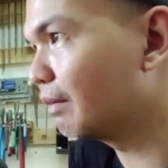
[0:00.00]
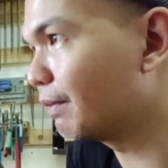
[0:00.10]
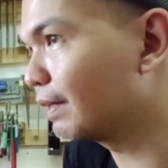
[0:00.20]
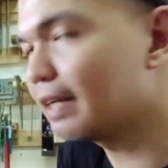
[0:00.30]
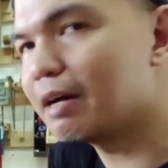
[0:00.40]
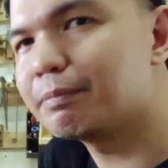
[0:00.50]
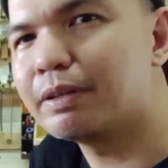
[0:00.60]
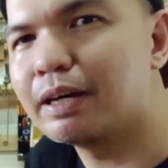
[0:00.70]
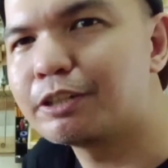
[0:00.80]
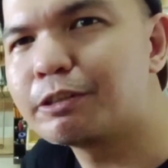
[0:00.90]
for
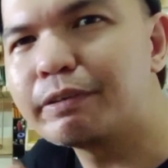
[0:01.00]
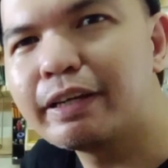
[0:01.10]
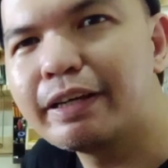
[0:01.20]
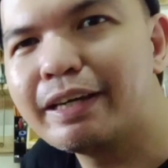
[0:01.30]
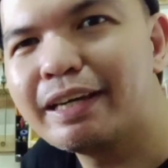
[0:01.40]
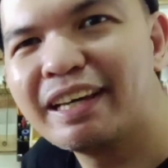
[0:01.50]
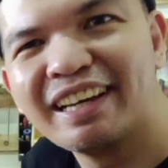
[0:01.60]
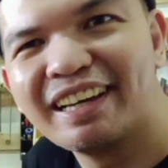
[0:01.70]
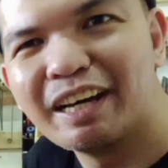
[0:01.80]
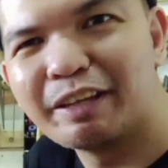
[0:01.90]
example, a tree
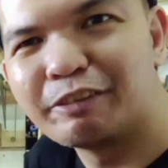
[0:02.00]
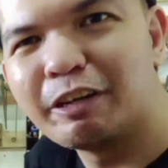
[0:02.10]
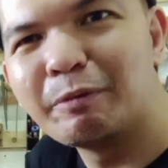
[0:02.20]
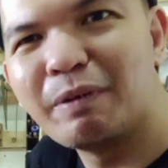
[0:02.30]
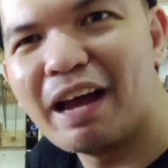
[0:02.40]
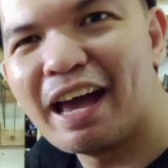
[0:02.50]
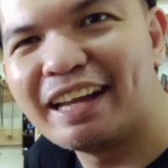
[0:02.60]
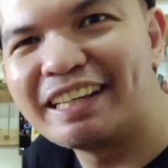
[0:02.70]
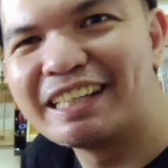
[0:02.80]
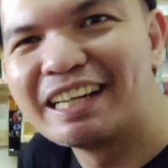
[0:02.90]

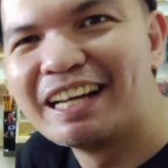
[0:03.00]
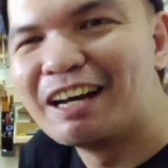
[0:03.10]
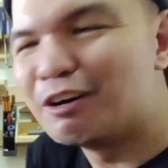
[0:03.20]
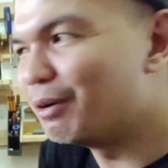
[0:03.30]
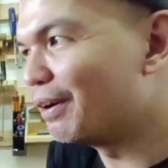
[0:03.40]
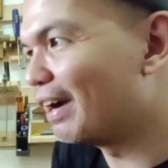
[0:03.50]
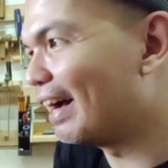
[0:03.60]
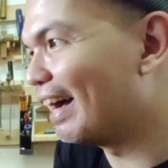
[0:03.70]
branch, or